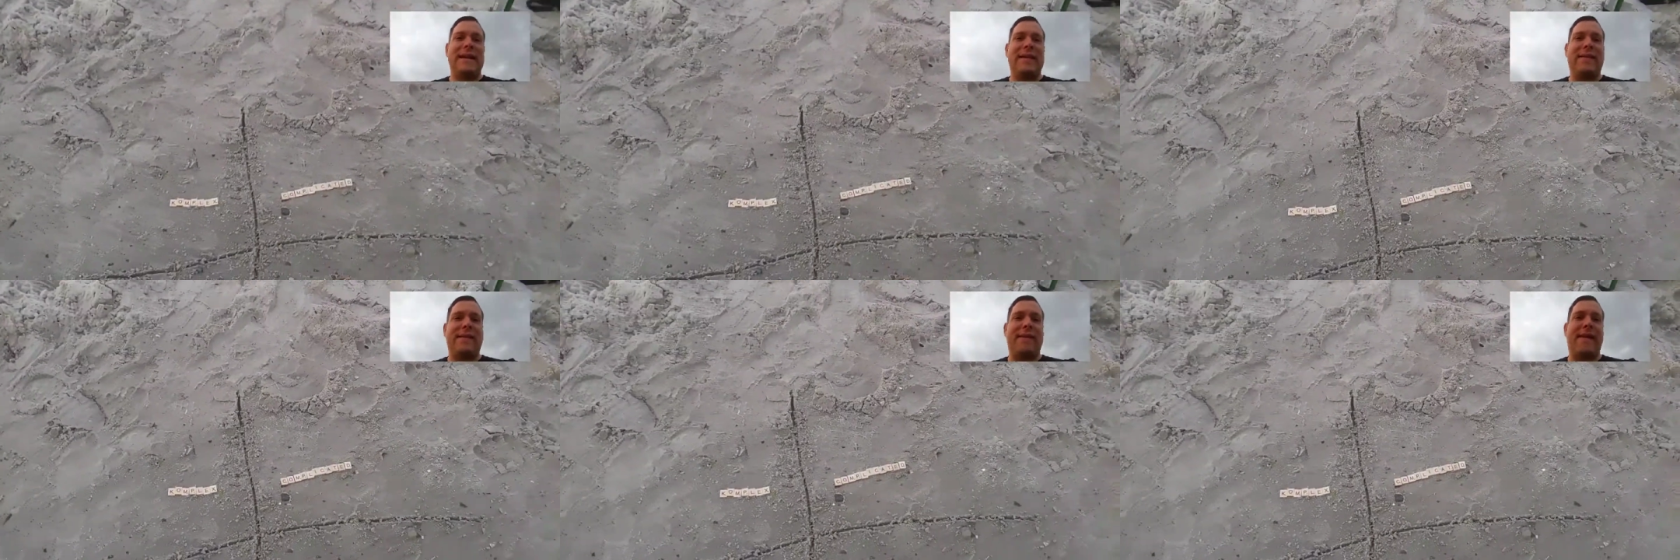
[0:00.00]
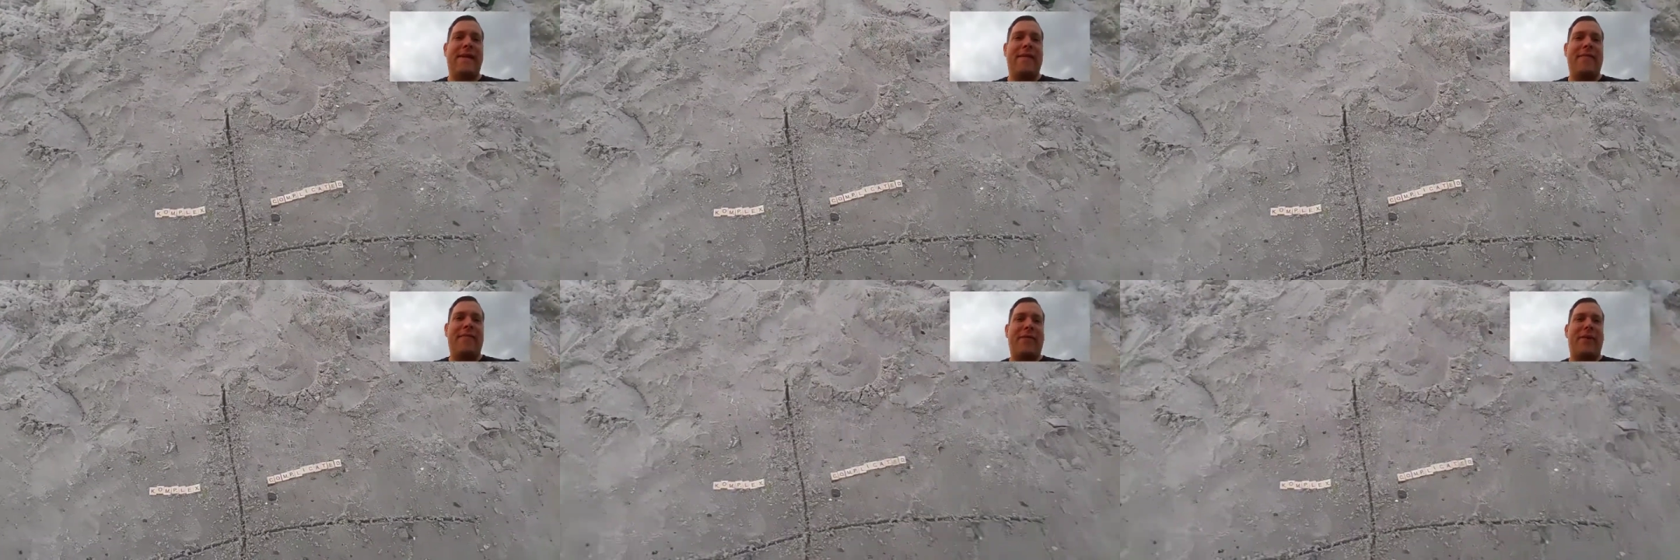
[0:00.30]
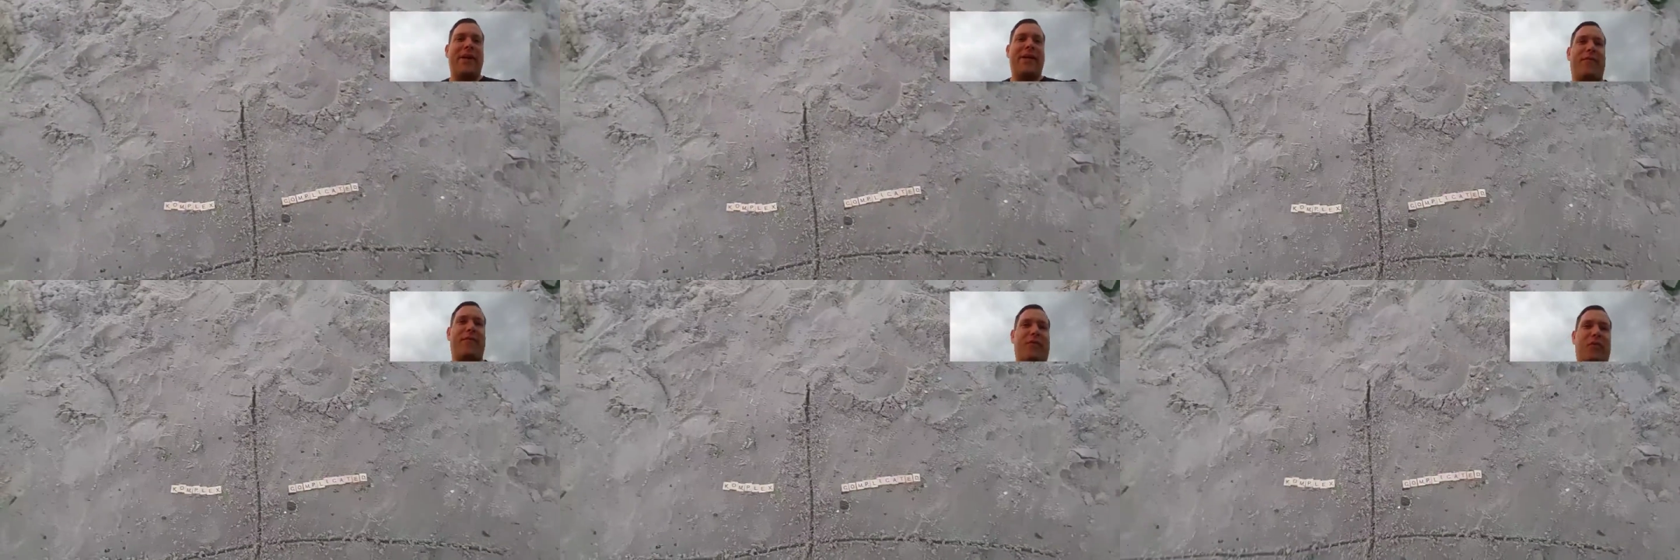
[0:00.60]

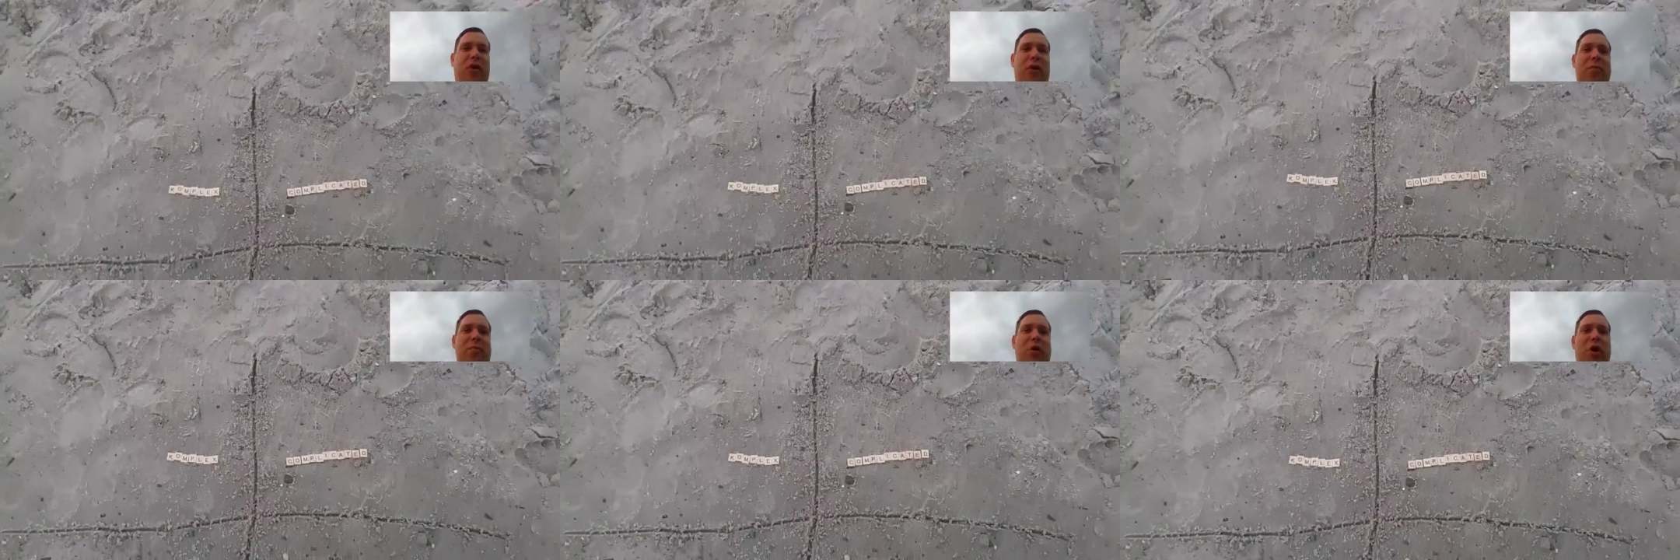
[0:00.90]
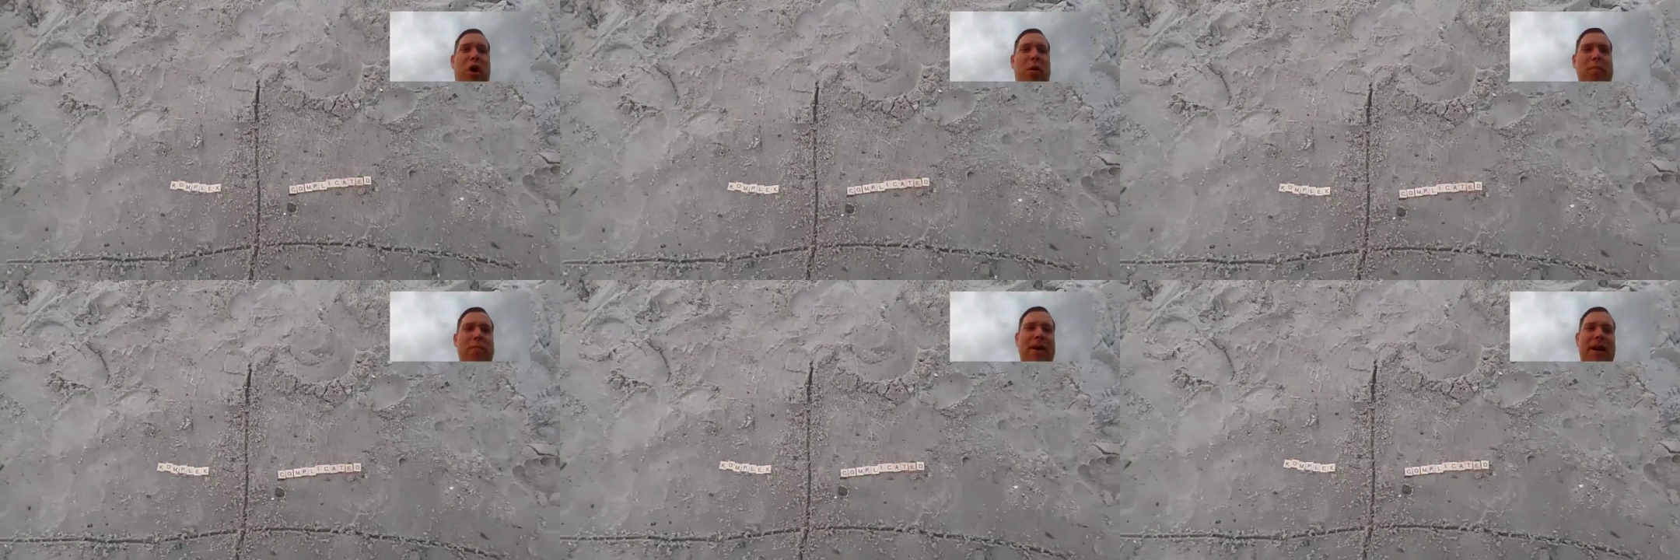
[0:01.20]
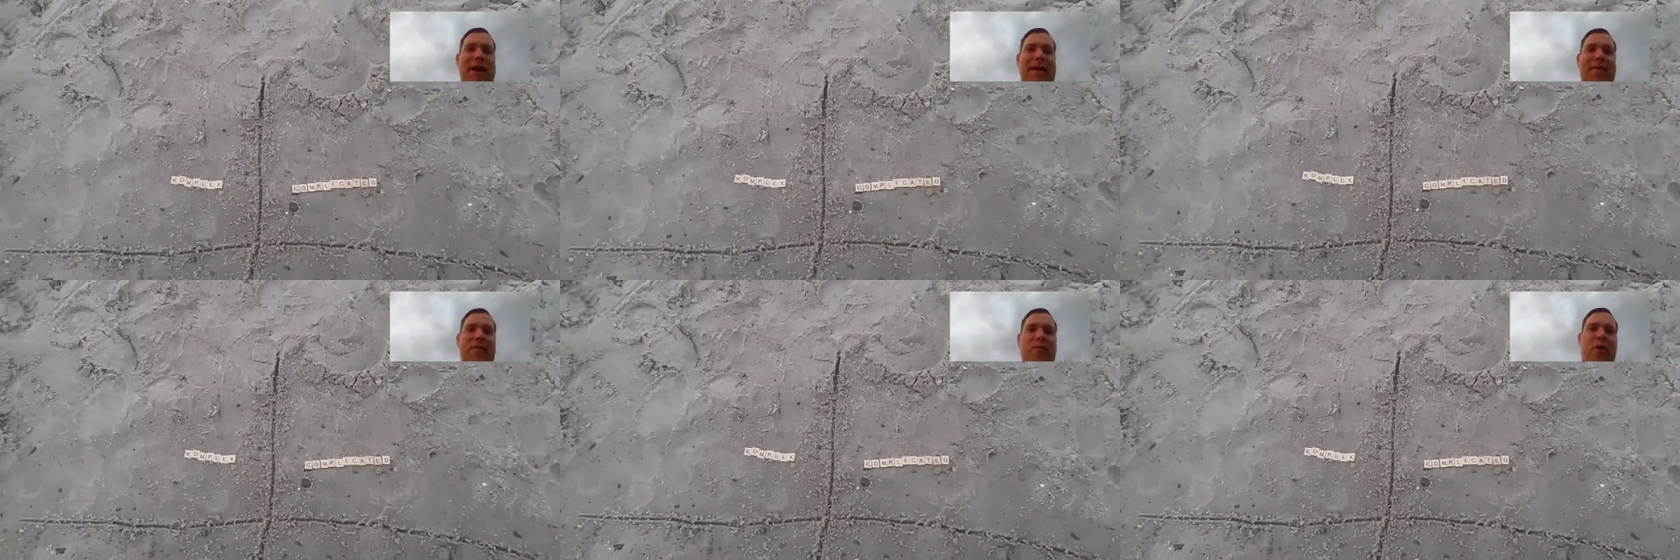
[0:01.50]
differs from
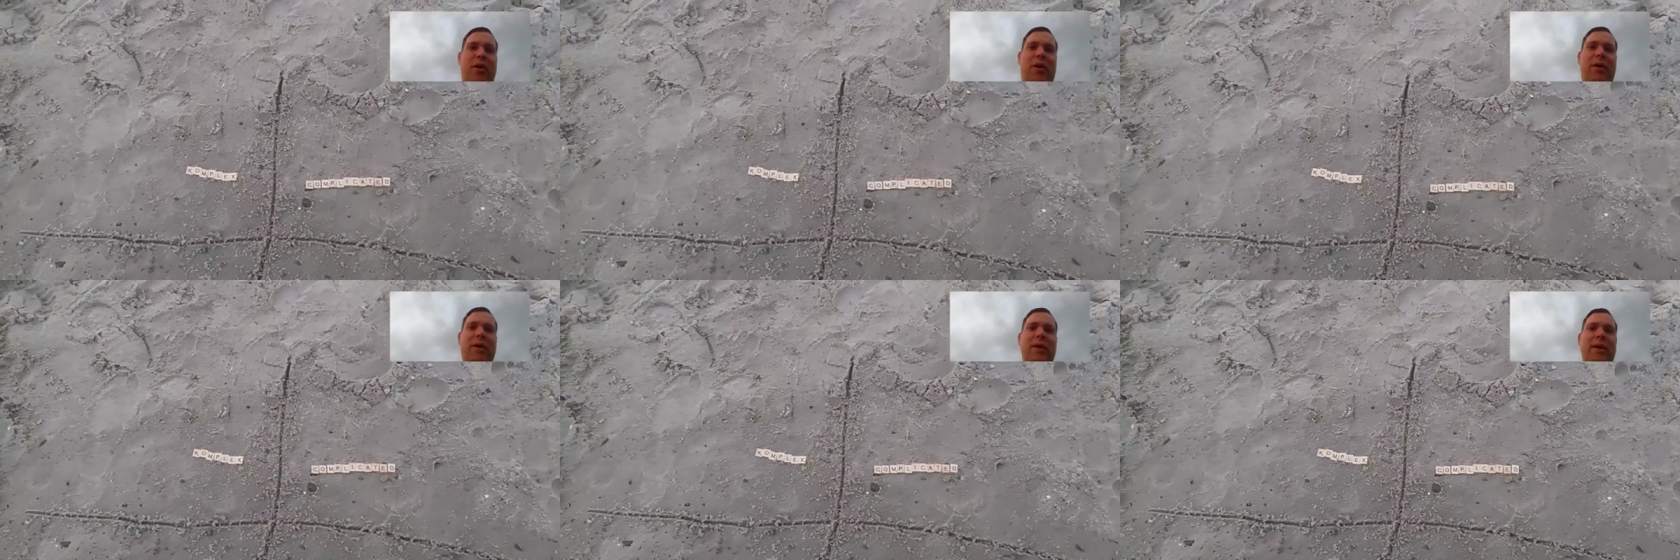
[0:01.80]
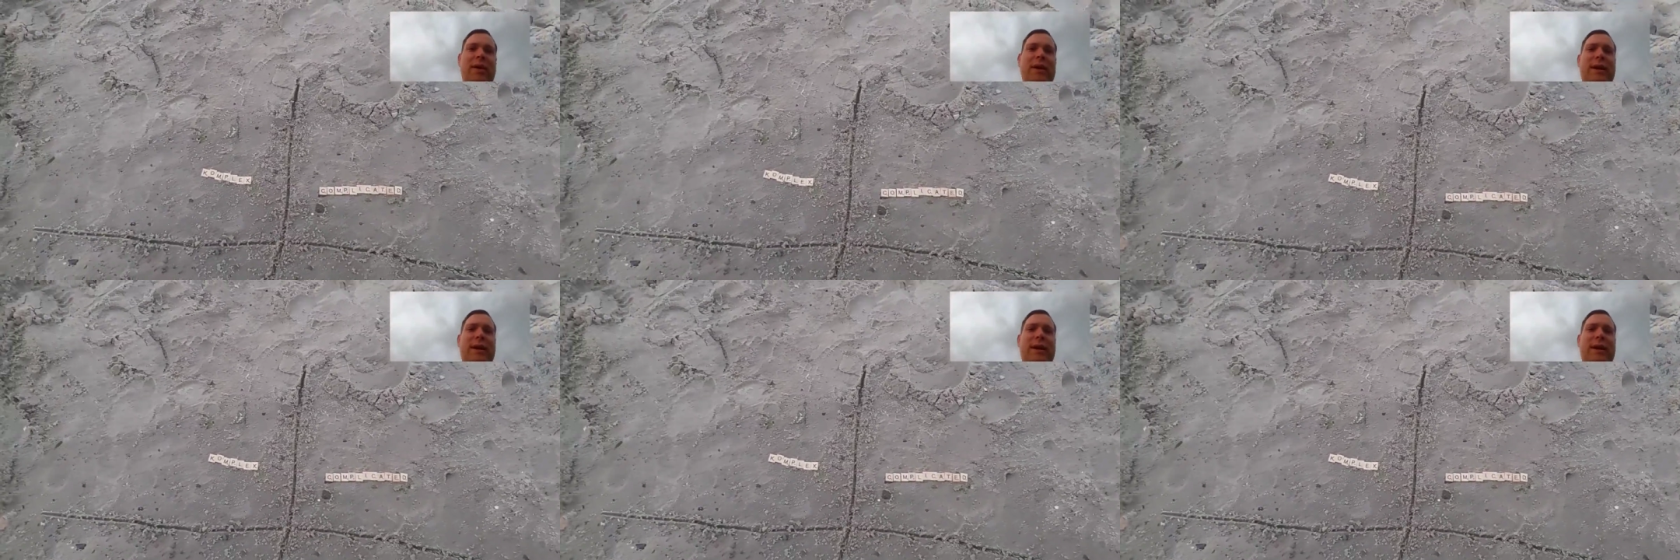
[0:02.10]
complex one.